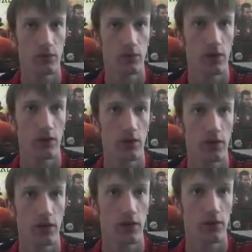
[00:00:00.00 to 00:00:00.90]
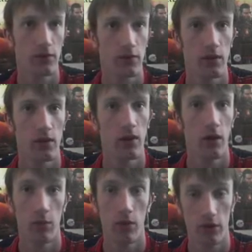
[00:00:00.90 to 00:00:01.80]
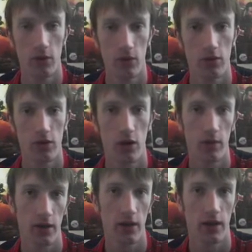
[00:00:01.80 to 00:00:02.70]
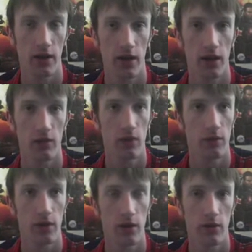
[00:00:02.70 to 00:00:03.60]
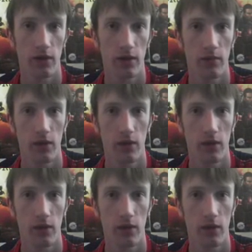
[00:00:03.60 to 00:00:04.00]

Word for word: I don't think it is. But you would normally click add webcam overlay.